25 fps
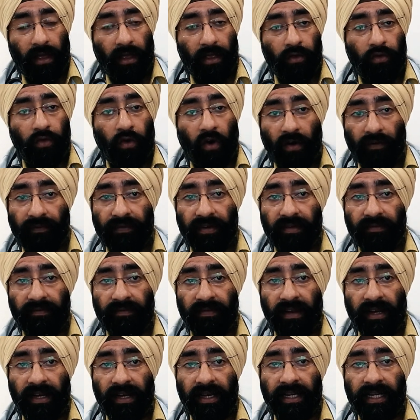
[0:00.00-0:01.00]
You
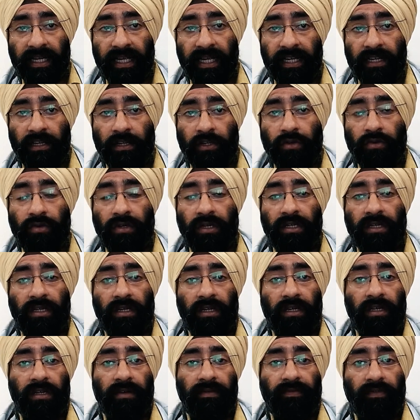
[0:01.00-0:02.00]
often will need to
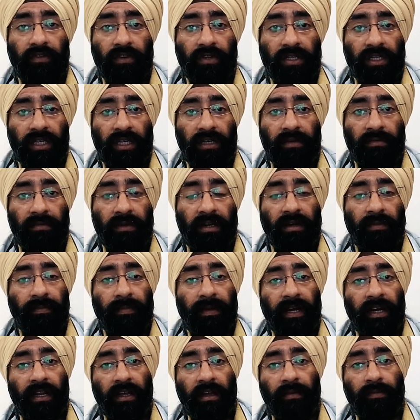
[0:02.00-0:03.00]
return for treatment
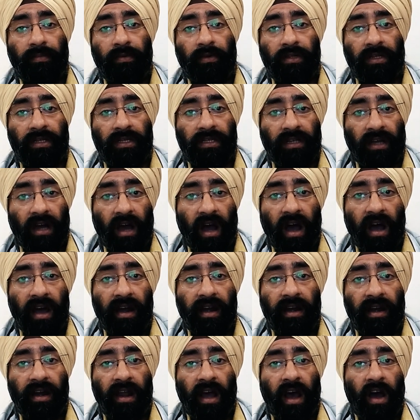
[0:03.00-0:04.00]
depending upon the
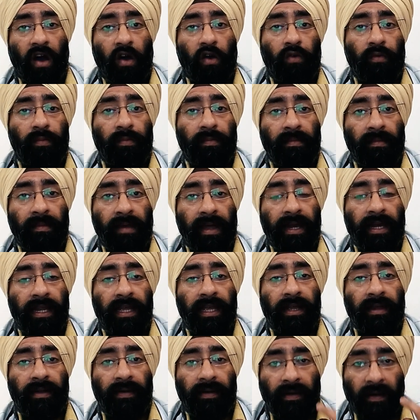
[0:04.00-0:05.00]
scar and how
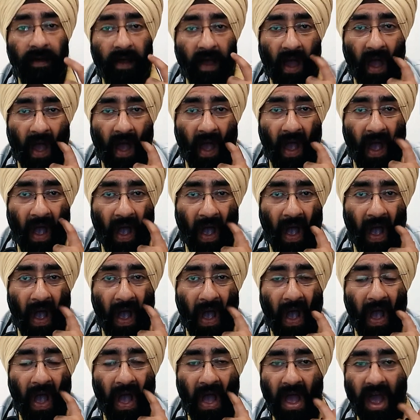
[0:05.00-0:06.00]
many
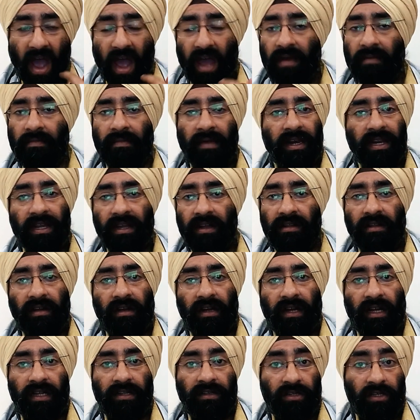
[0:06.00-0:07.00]
and many
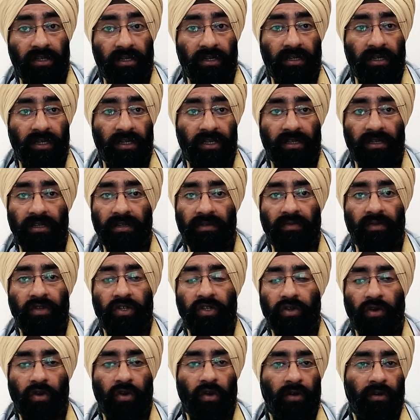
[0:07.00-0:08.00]
other considerations
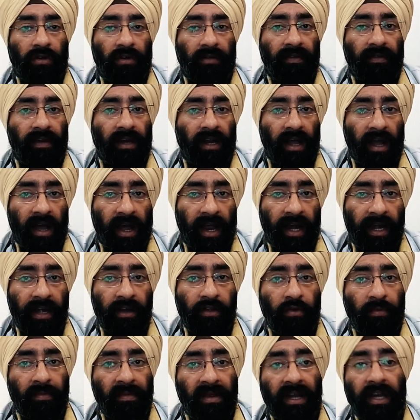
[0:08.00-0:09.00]
which your doctor will
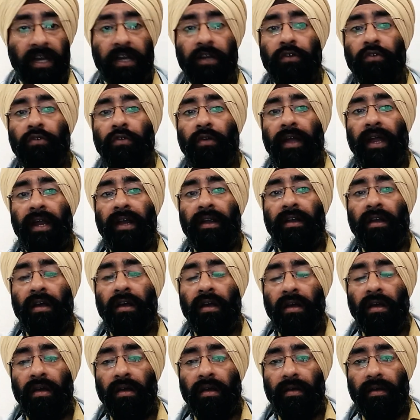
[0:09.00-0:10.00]
guide. You may need to get
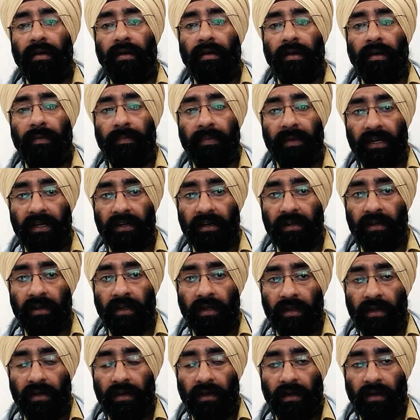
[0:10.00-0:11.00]

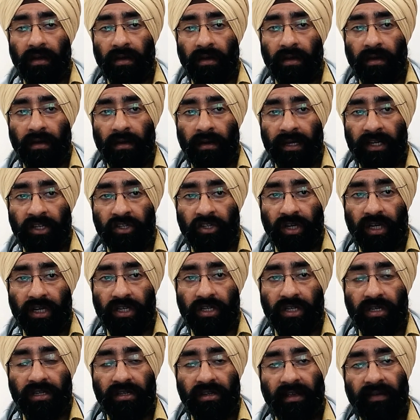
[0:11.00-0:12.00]
repeated
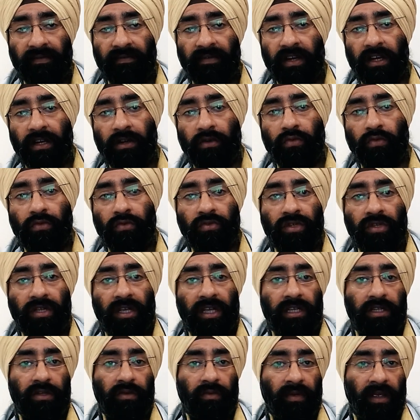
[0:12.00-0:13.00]
injections every 2 to
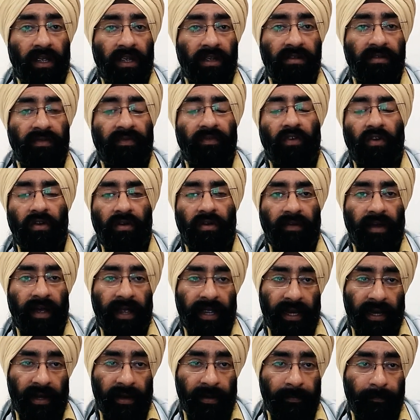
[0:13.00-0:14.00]
6 weeks for a
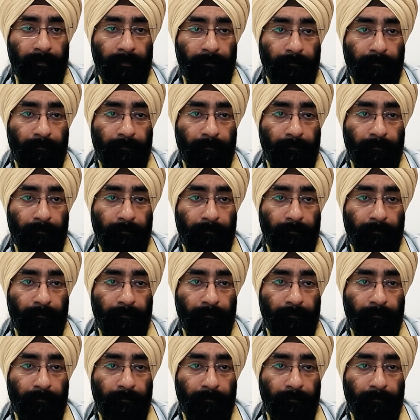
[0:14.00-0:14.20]
while.